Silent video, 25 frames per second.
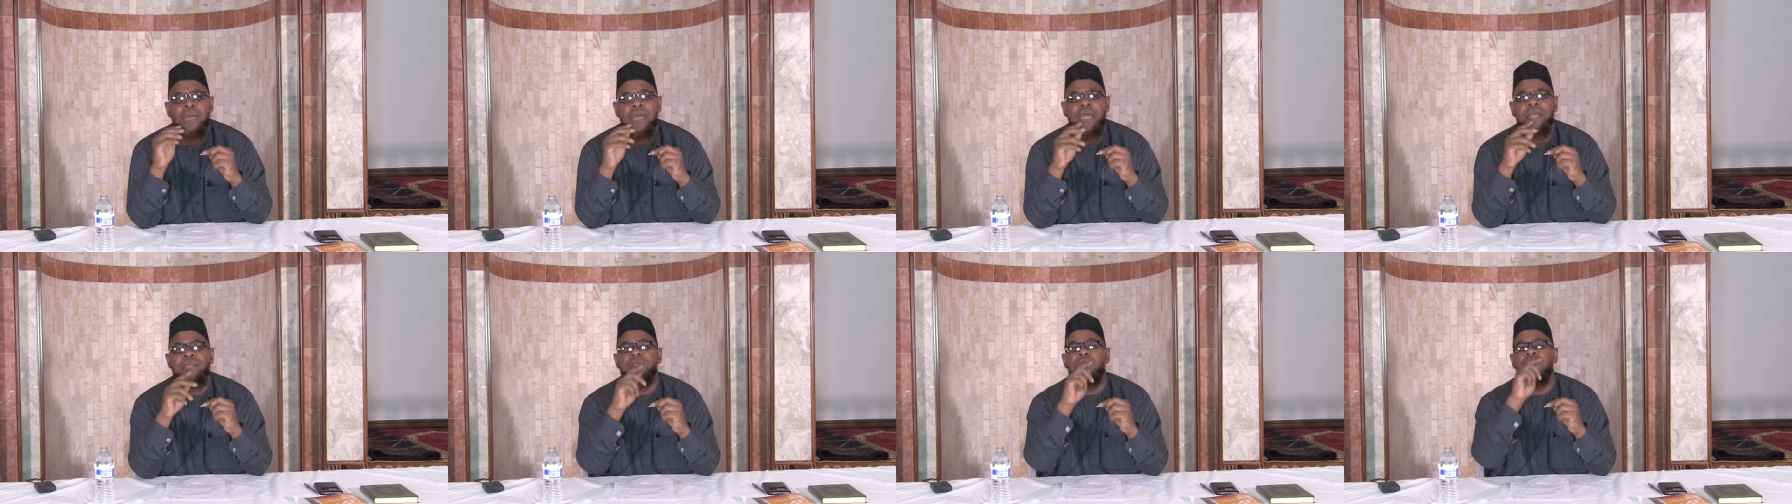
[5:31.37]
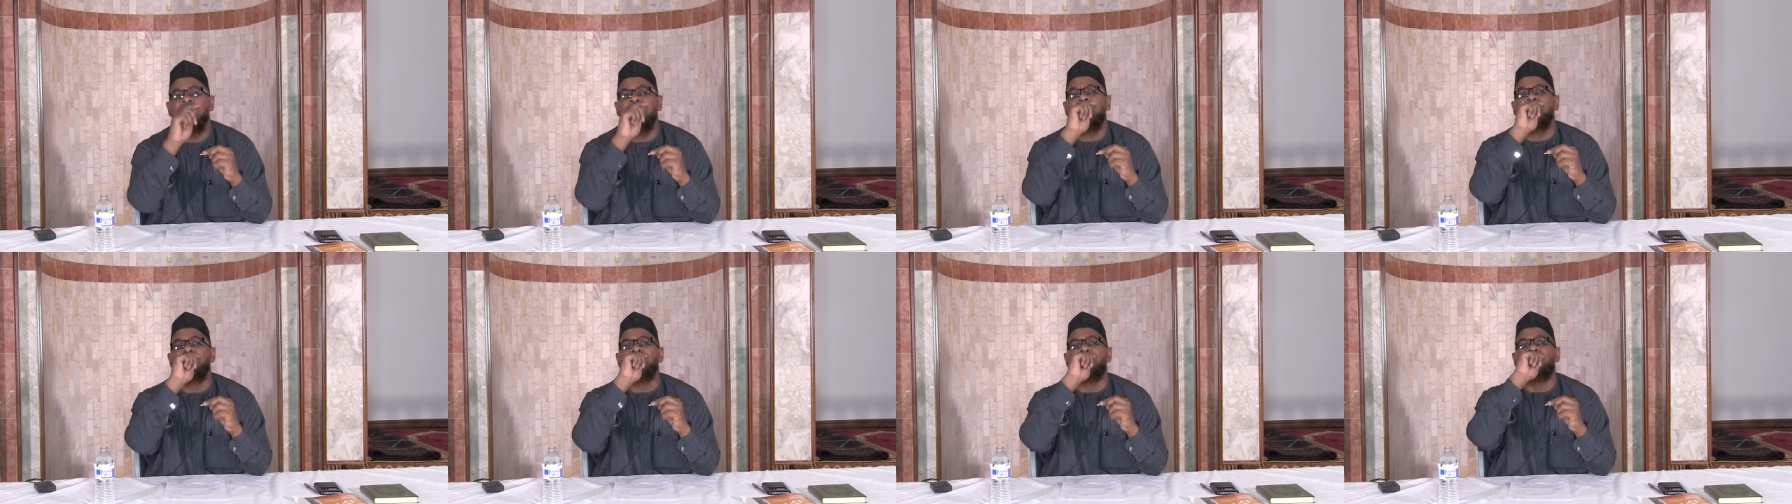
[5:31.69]
He's
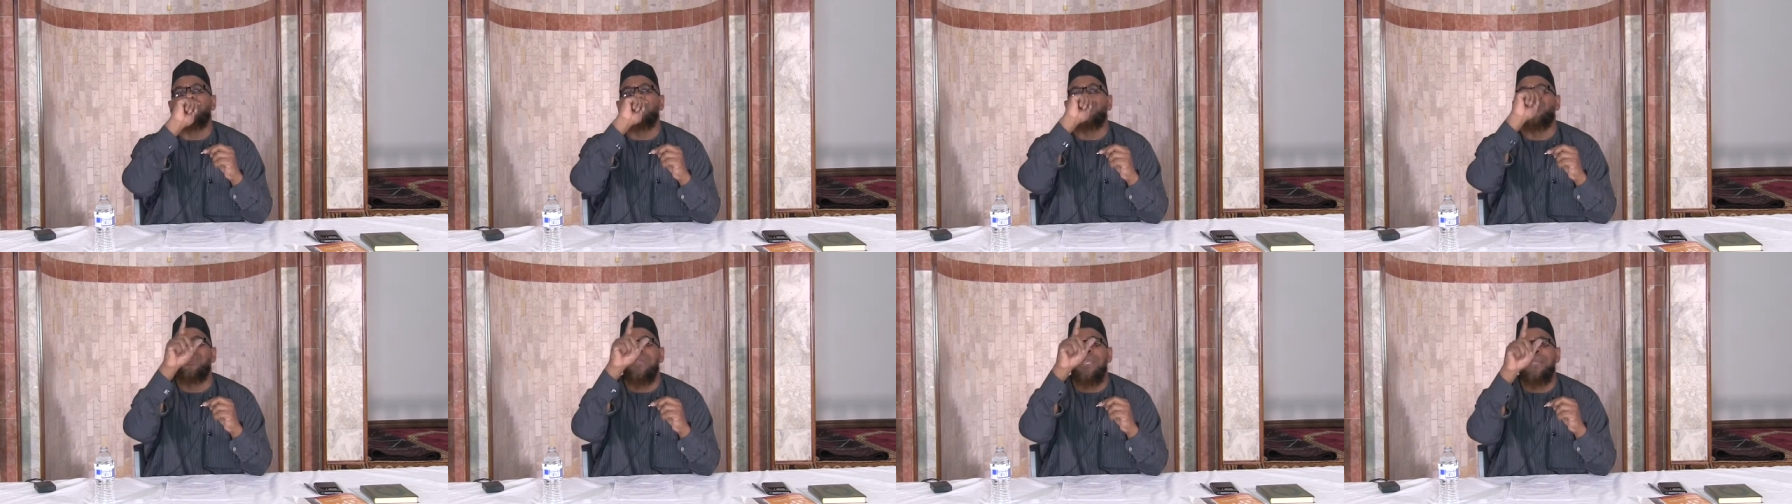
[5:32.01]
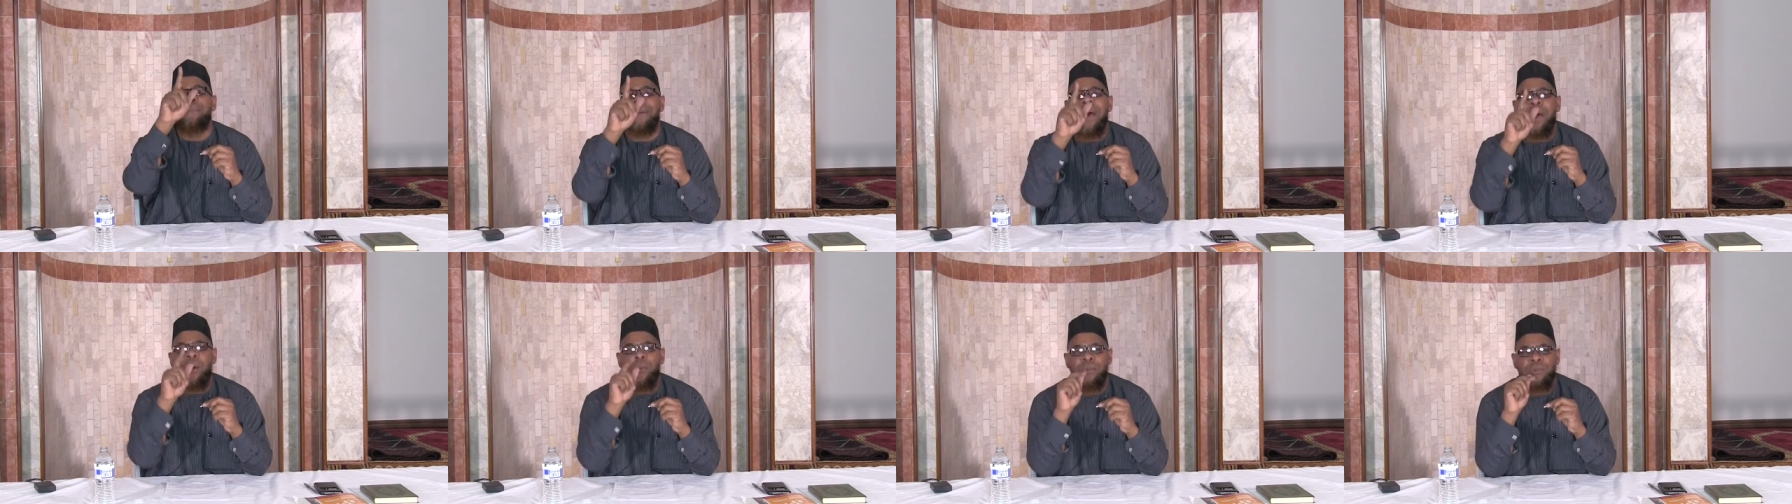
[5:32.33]
going to
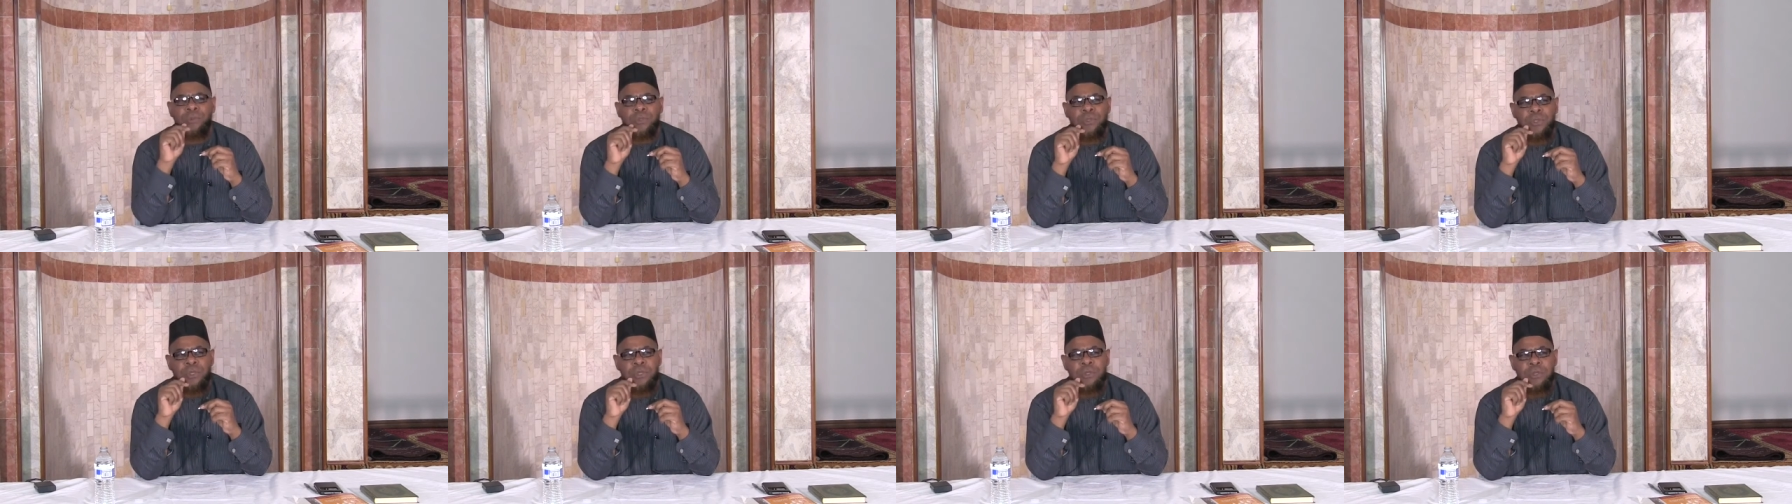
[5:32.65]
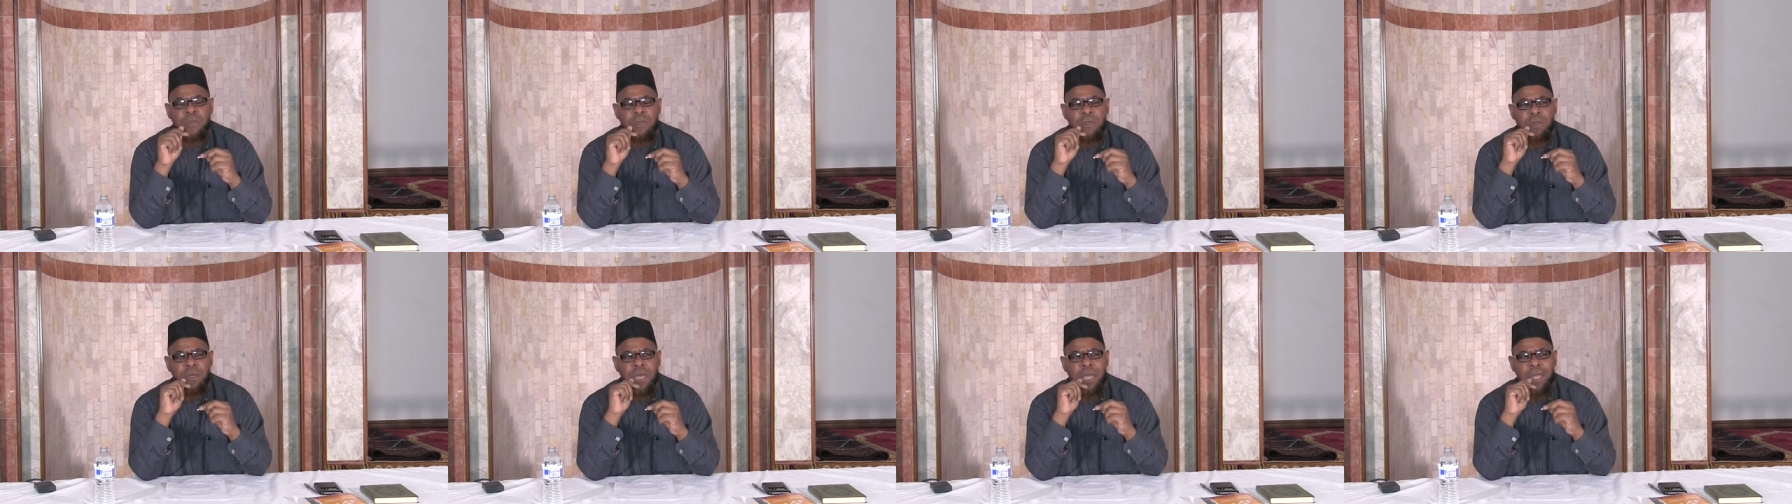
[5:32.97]
scream
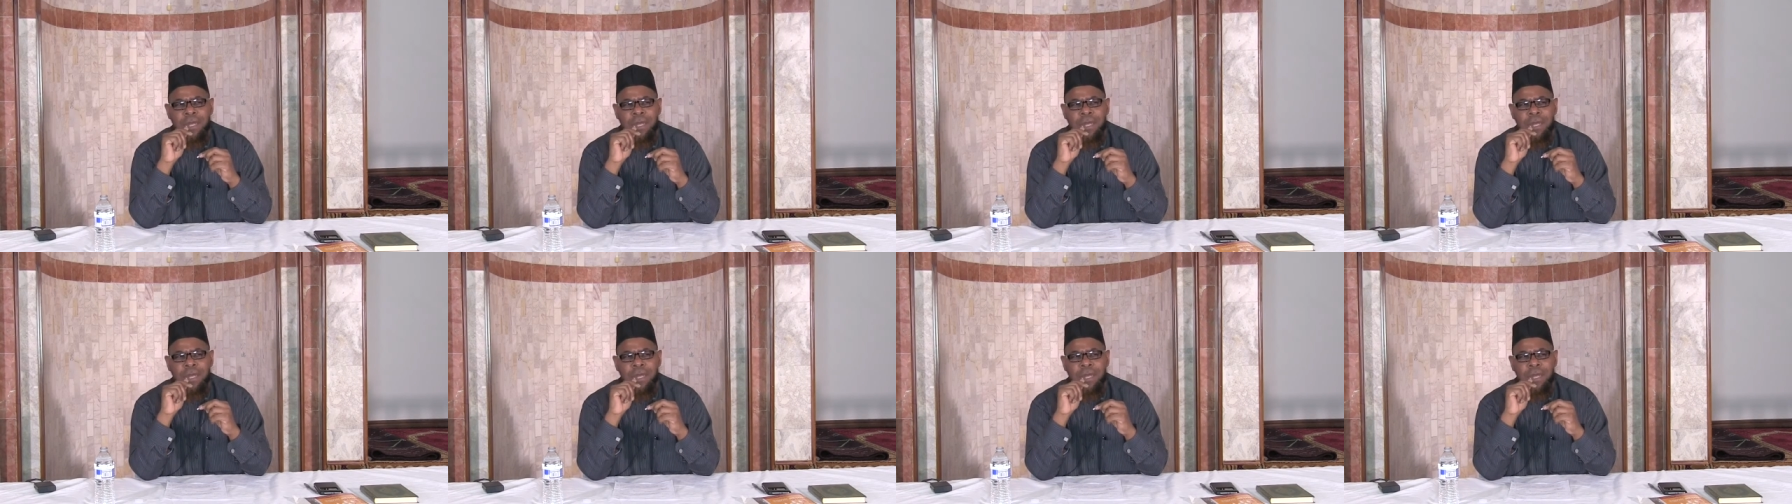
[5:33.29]
out